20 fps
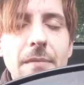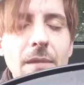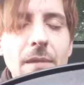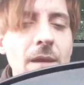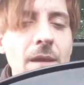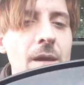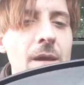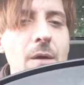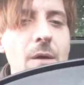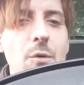Well,
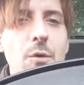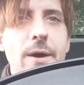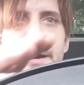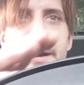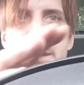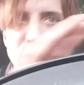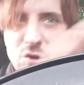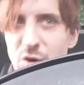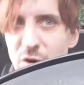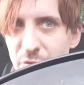Karen's got a
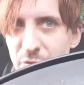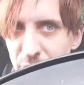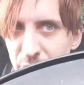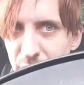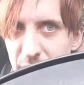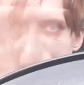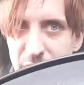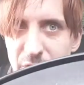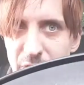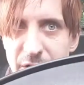really good,
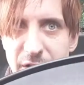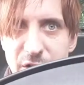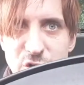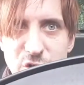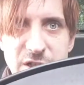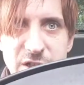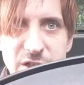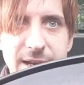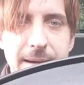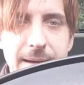interesting
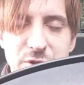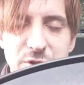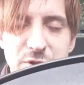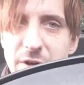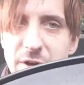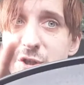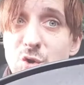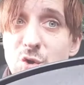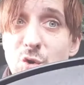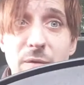capture, and I
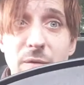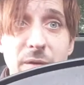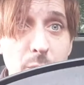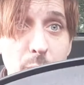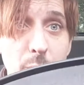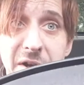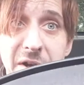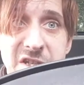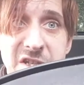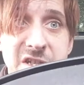witnessed
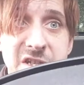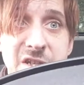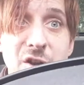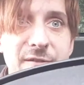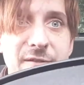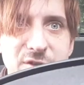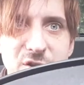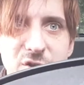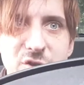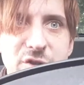this live because I was
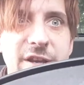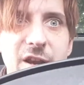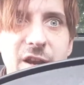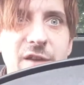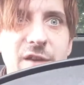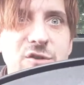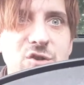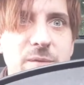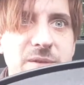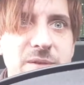in the live stream
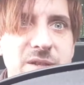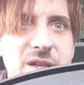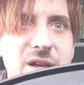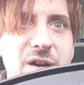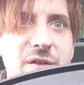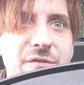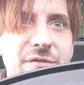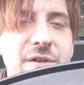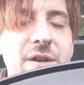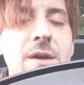myself.
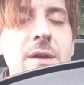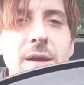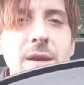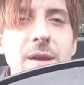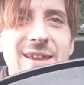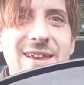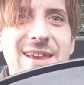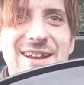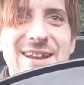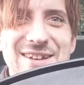Yeah,
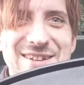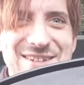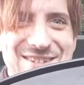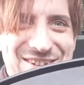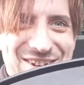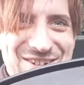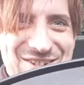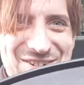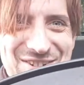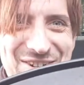touch me.
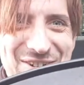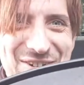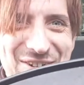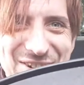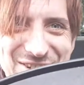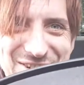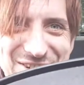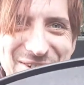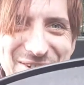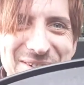All right,
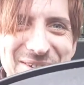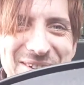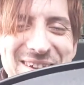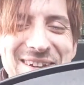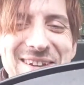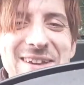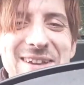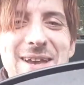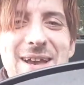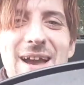see.
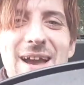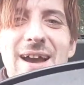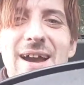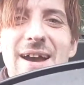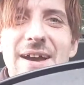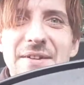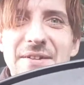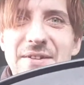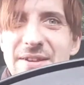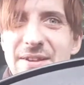
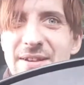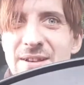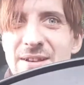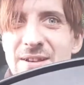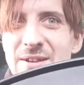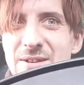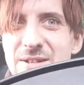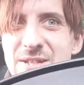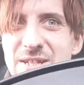And stick